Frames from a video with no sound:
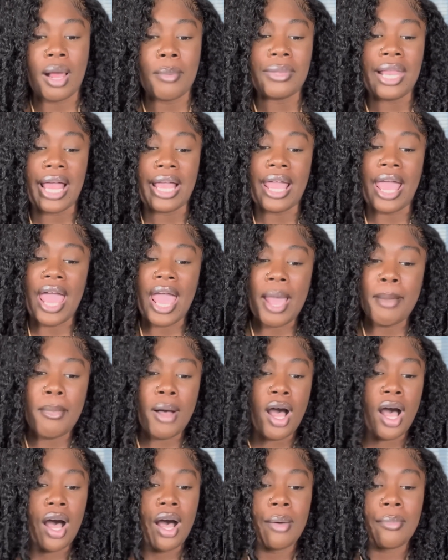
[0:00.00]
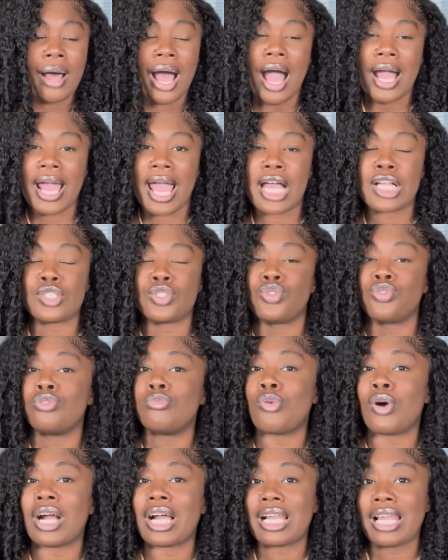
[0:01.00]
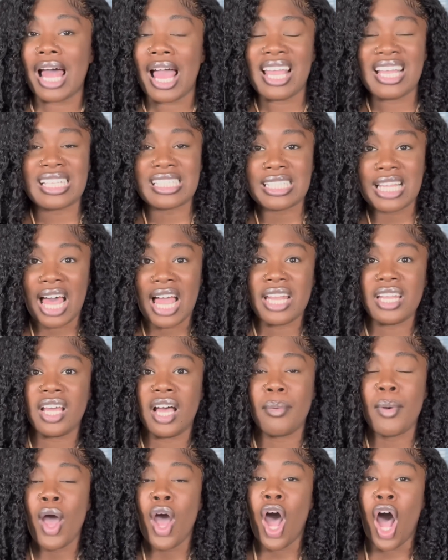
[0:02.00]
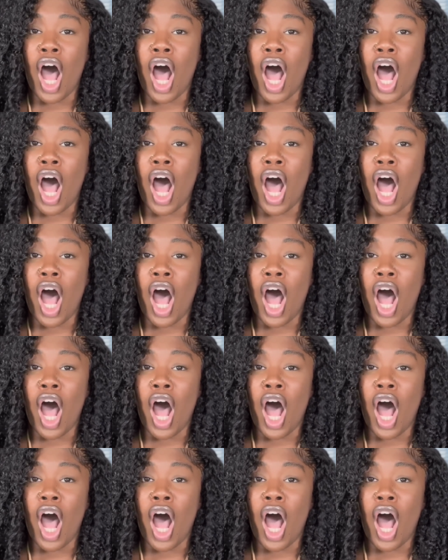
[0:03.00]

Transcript: I'm like, hey mom, I got 2 more clients lined up.